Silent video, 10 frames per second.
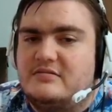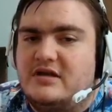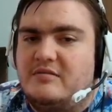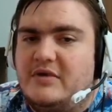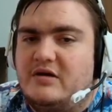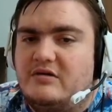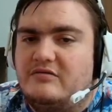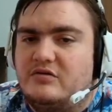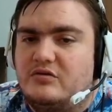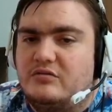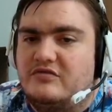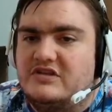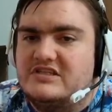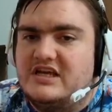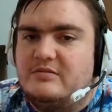amount of room for
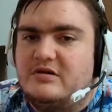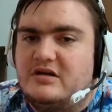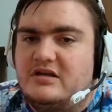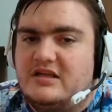this library.